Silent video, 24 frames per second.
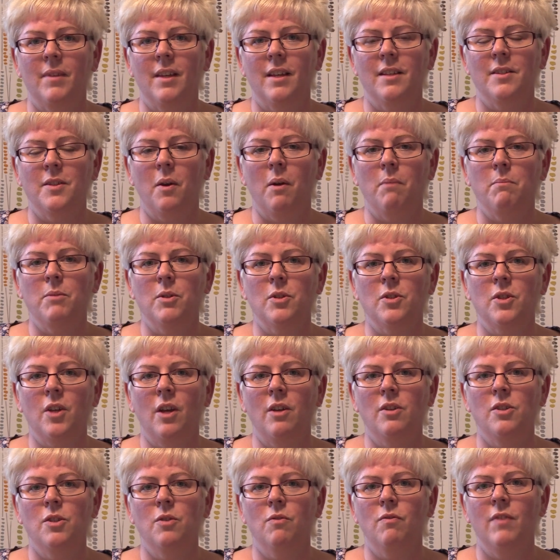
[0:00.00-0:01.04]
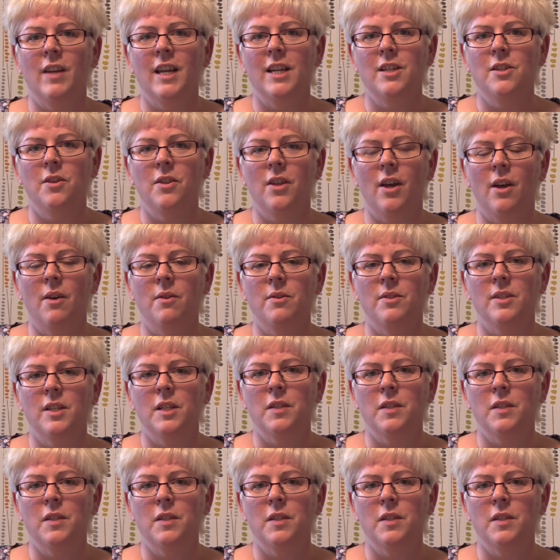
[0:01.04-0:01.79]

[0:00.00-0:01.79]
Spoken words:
So I'm just going to read you those.